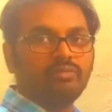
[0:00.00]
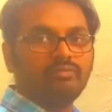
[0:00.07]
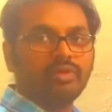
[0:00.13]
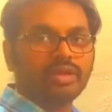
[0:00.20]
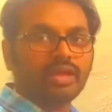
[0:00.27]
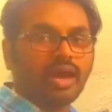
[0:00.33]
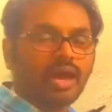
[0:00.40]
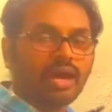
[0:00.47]

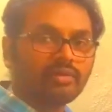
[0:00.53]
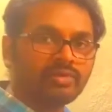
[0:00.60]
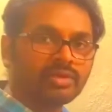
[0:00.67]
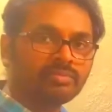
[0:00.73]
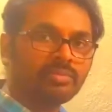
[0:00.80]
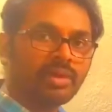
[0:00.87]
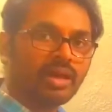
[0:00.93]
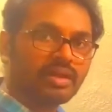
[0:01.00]
where
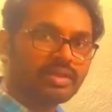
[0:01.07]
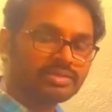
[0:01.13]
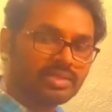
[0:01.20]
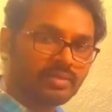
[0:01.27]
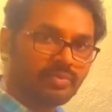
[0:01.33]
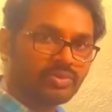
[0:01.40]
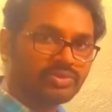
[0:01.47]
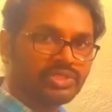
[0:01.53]
R1 bar is
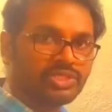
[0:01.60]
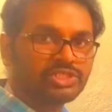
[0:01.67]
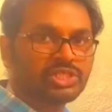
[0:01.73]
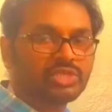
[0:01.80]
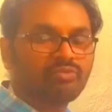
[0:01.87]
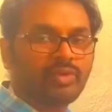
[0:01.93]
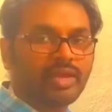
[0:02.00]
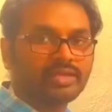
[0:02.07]
the
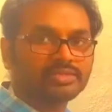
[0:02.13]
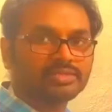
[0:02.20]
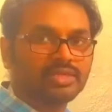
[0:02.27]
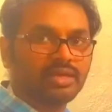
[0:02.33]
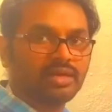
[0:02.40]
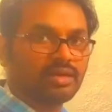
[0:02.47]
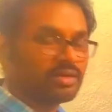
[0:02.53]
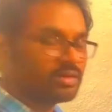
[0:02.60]
position
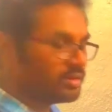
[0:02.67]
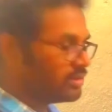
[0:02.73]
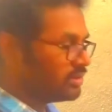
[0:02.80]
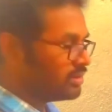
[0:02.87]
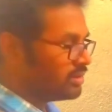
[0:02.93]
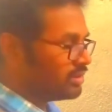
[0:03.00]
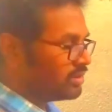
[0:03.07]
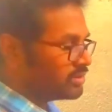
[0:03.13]
vector
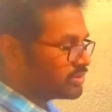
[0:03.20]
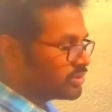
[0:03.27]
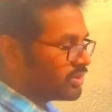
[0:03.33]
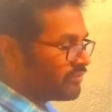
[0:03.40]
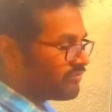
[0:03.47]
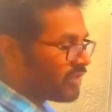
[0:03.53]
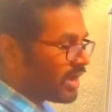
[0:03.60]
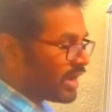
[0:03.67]
to
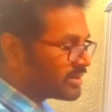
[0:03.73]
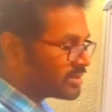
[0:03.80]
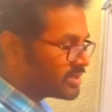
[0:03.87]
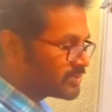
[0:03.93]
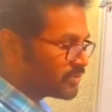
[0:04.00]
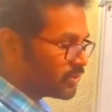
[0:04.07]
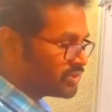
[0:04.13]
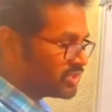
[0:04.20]
define
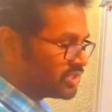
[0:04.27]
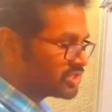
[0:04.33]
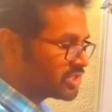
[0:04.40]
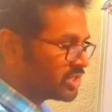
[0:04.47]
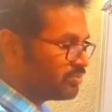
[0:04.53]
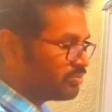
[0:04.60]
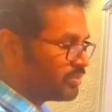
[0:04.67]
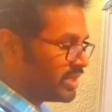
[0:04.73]
this
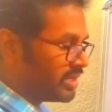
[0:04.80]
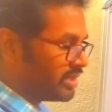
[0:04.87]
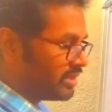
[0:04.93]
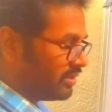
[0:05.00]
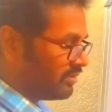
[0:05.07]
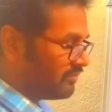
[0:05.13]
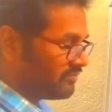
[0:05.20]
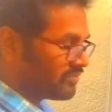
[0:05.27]
position
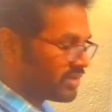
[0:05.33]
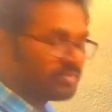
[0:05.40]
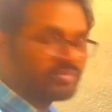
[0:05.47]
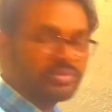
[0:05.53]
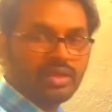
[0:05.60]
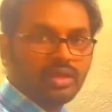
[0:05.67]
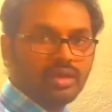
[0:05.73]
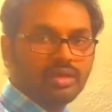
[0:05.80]
P
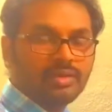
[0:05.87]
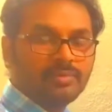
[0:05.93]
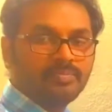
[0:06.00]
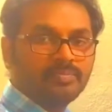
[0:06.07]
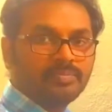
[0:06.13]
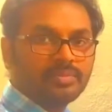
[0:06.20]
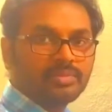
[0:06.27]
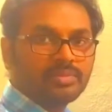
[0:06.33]
from
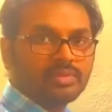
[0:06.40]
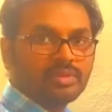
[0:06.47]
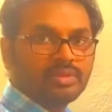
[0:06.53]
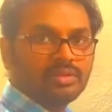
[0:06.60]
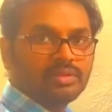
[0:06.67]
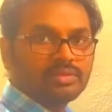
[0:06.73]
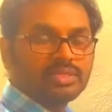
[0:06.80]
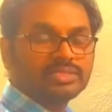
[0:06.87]

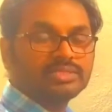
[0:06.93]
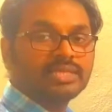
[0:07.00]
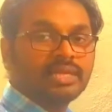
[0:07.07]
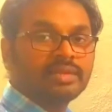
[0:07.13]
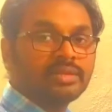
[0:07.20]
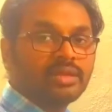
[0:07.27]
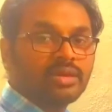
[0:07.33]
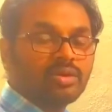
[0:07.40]
the
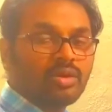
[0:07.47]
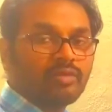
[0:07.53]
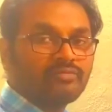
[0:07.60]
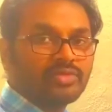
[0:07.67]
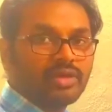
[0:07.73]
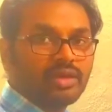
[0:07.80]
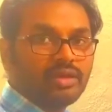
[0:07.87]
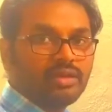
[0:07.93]
center
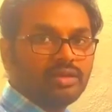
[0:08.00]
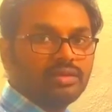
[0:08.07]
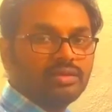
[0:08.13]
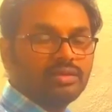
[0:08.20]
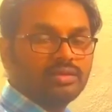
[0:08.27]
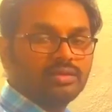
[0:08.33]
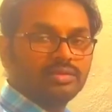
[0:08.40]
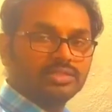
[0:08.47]
of the
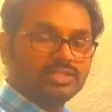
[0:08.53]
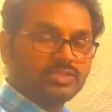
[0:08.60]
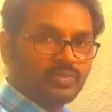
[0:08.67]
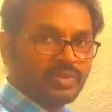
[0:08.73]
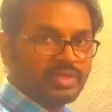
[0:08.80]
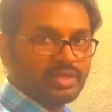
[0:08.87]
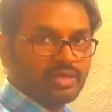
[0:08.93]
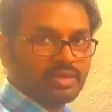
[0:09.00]

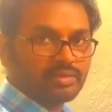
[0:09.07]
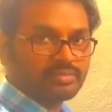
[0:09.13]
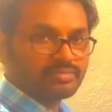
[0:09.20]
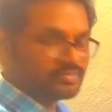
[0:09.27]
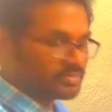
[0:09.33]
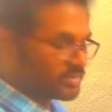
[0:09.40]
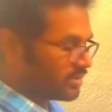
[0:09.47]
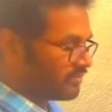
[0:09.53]

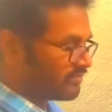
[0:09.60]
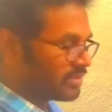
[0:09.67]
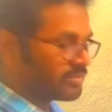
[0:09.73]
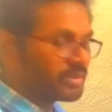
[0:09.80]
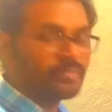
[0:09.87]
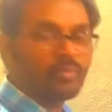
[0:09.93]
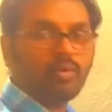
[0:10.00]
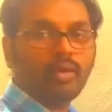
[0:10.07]
sphere, from
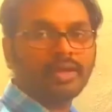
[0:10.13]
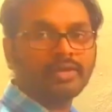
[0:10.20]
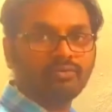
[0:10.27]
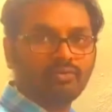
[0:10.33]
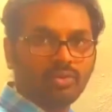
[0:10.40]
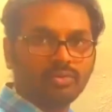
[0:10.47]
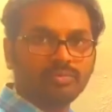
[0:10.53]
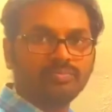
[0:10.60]
the
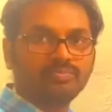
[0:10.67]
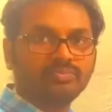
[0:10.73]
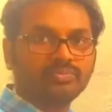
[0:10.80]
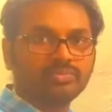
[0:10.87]
point O.